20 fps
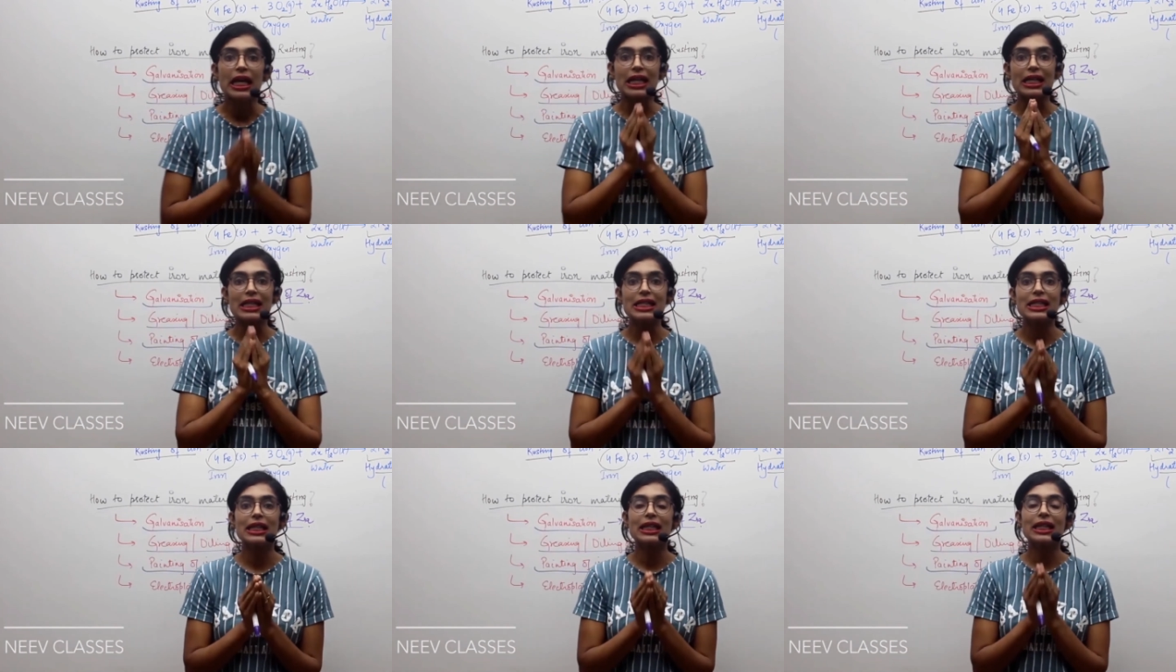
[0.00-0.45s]

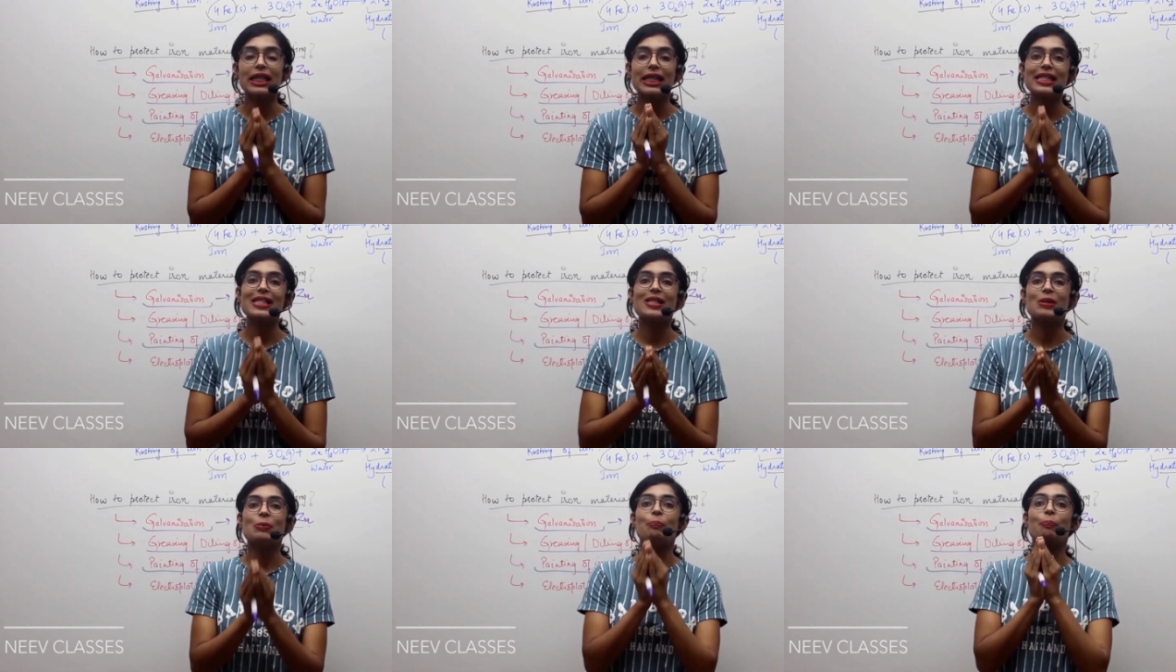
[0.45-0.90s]
Rusting
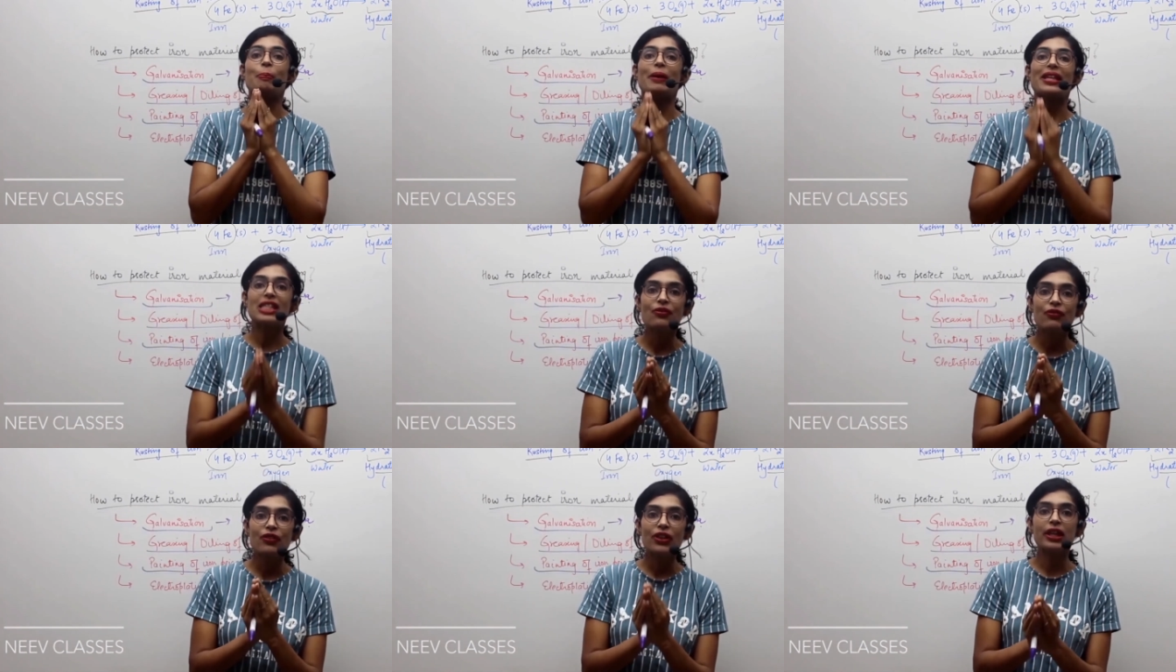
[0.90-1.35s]
is
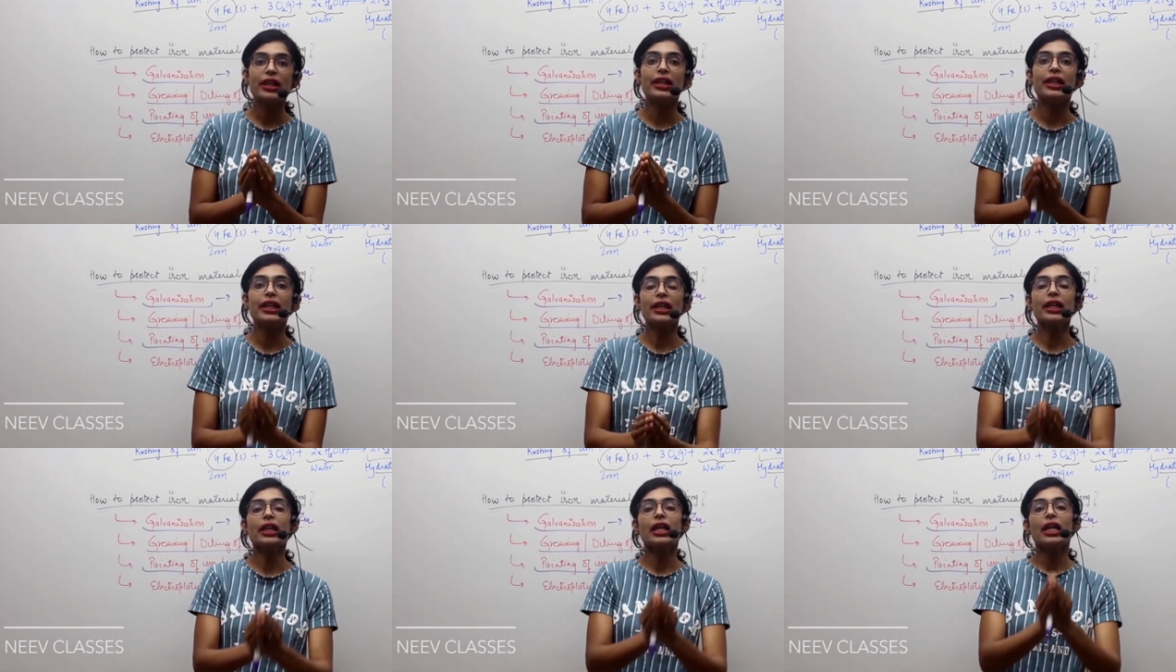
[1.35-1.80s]

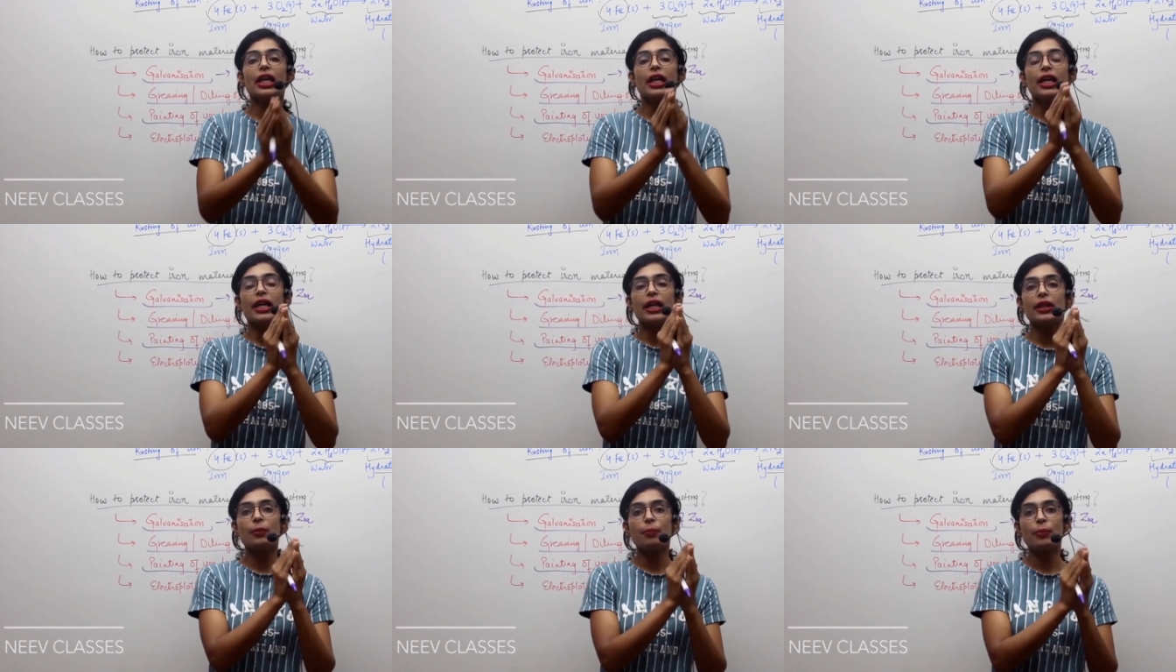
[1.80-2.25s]
specifically
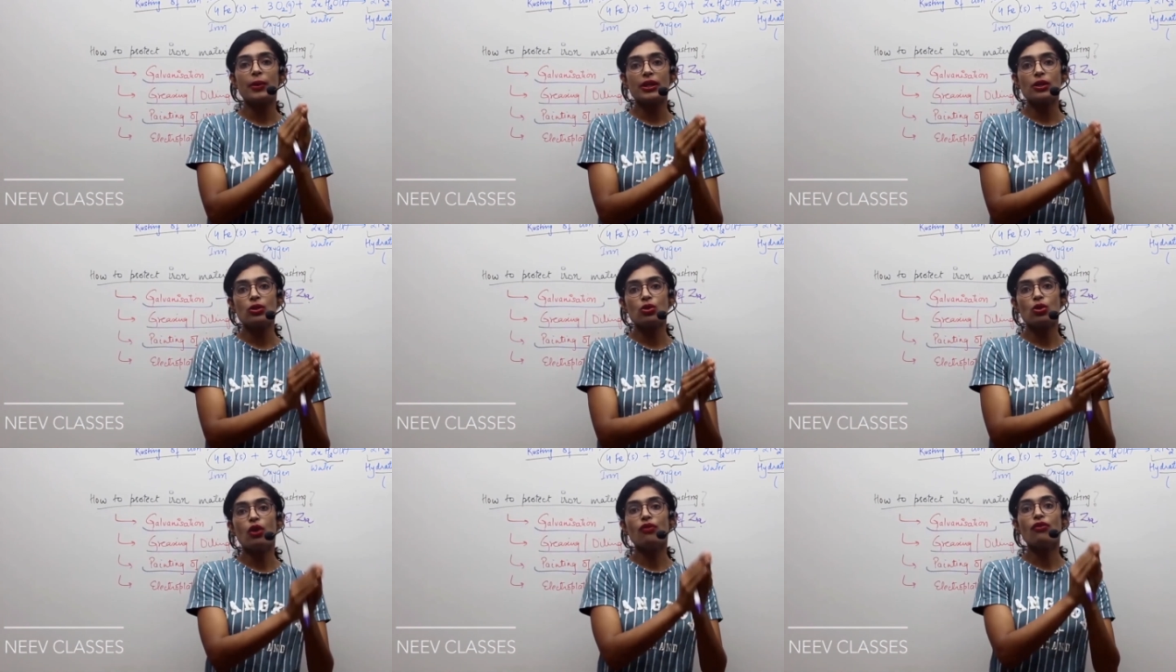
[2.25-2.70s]
in the
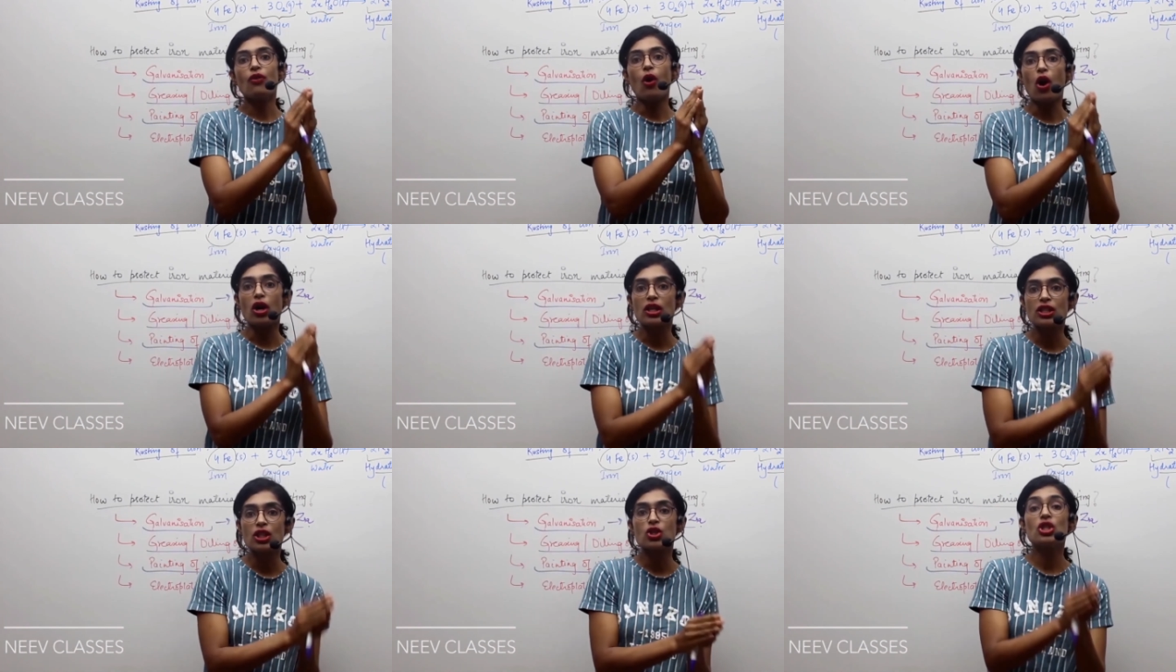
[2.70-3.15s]
presence of
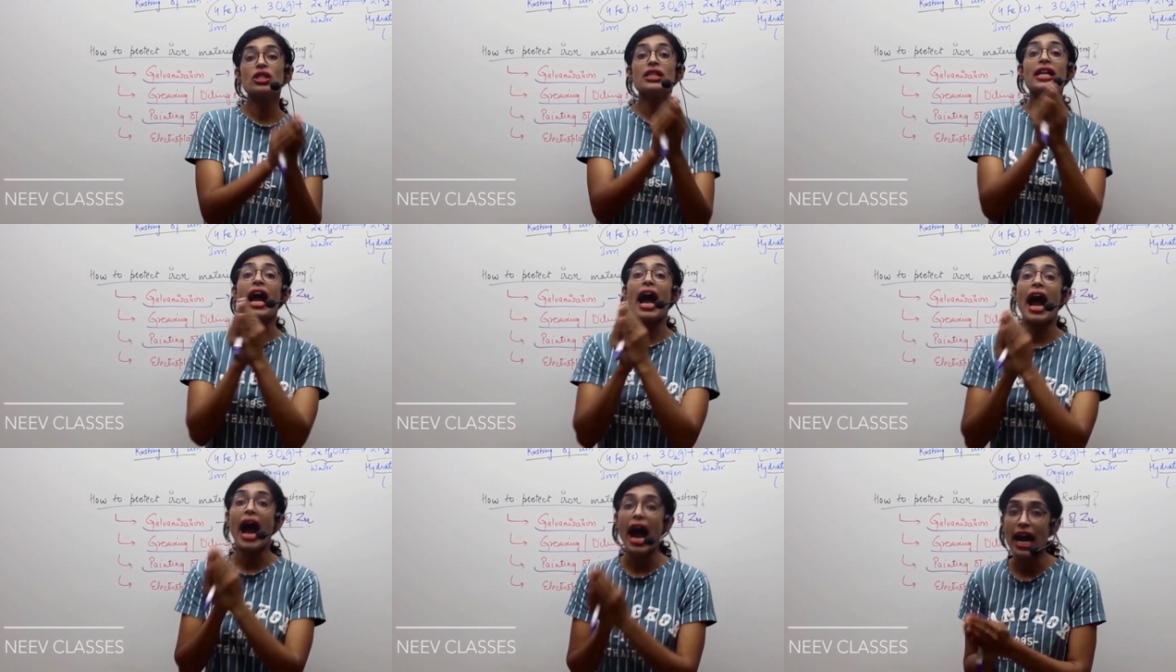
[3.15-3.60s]

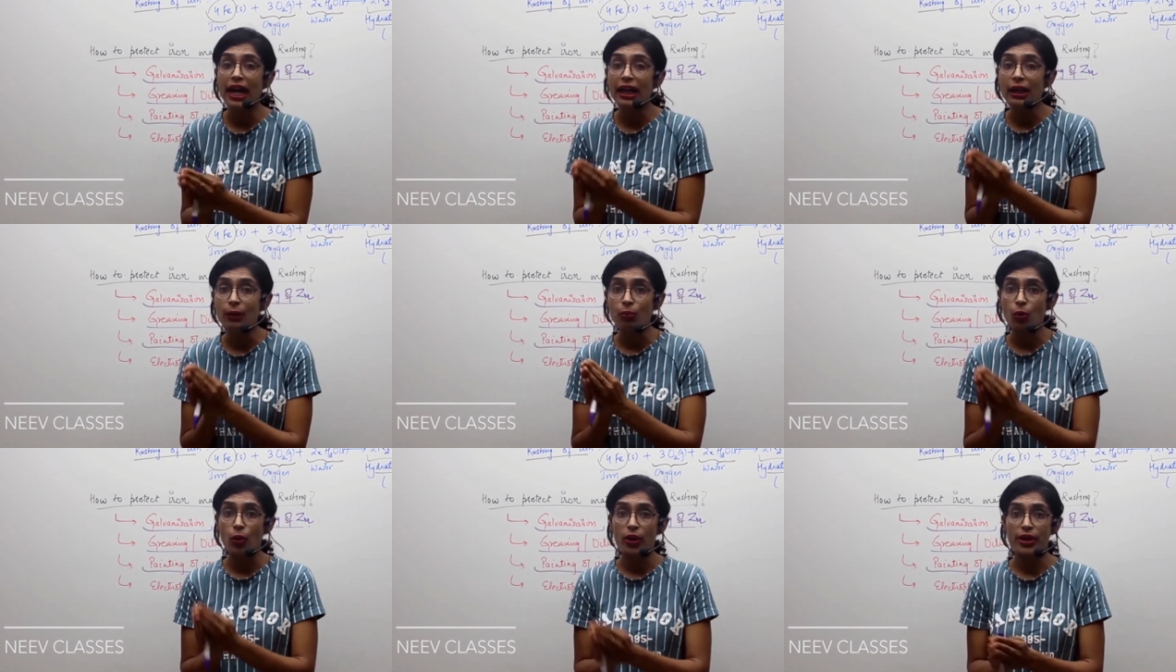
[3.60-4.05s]
oxygen
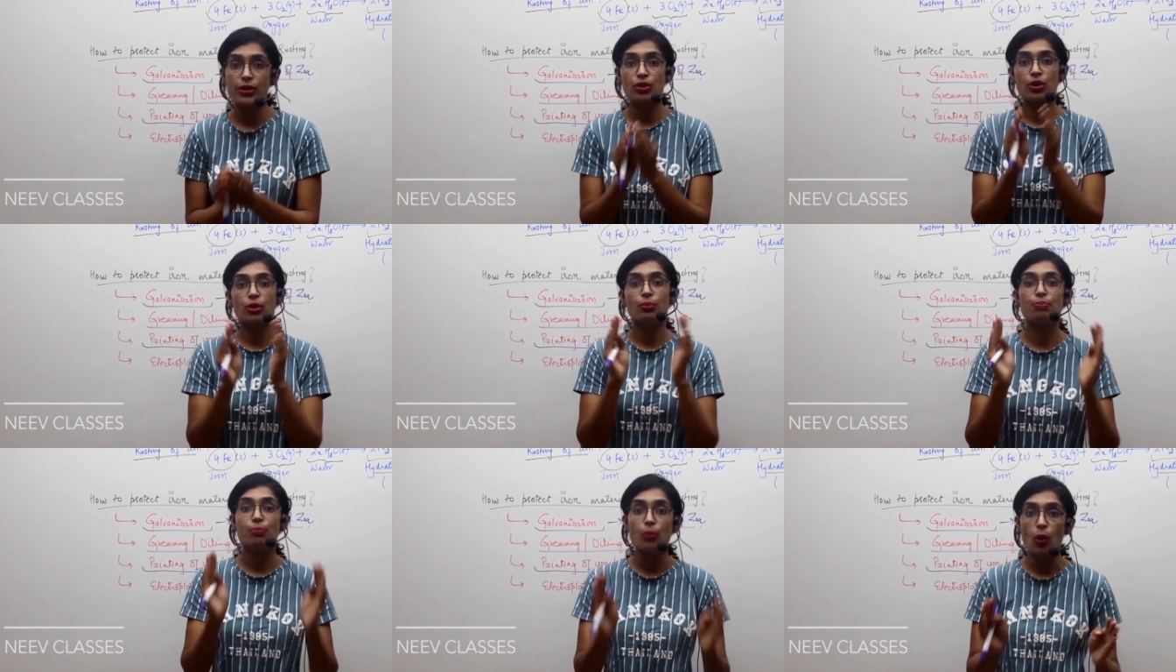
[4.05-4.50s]
and
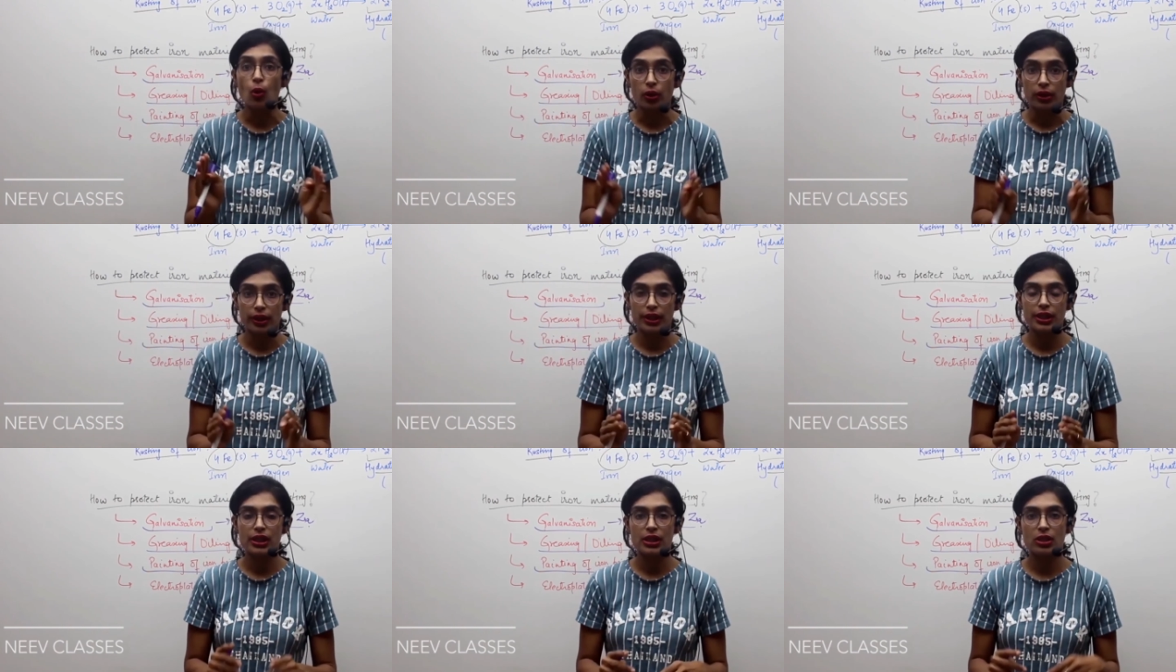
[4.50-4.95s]
moisture
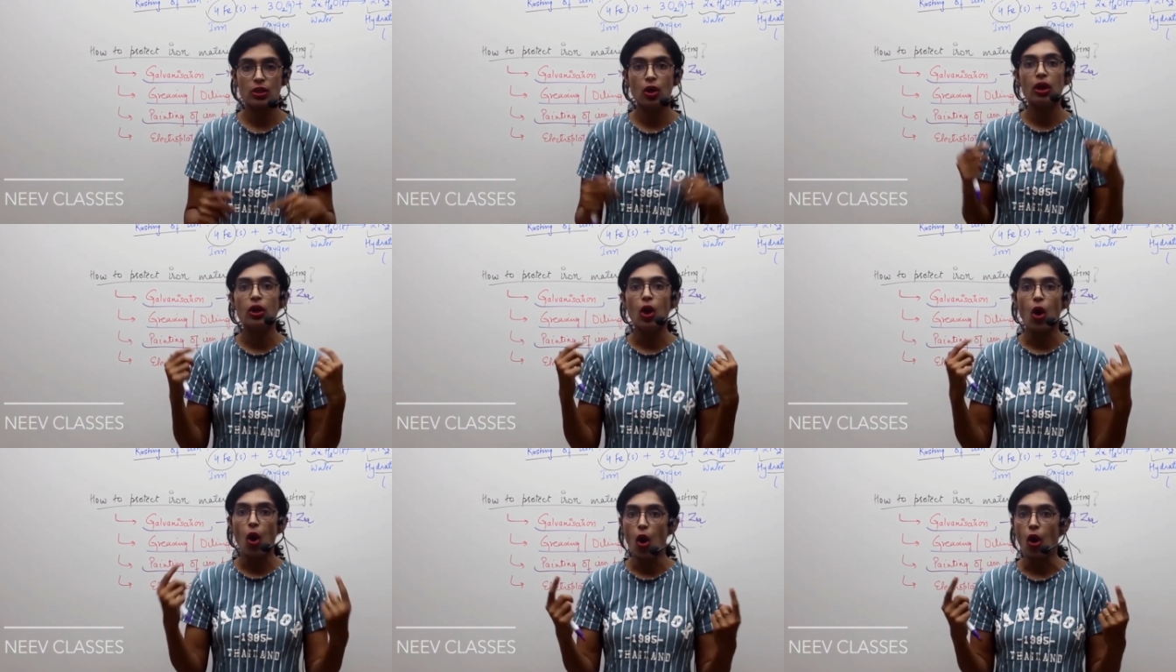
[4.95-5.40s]
both. It's
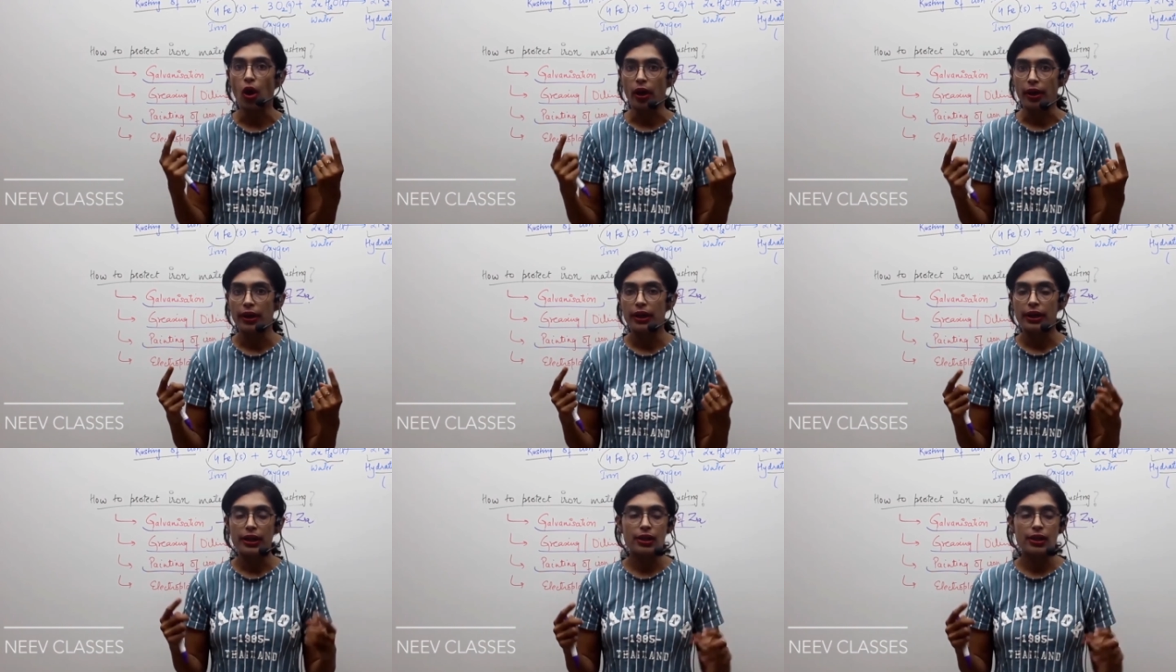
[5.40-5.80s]
not or.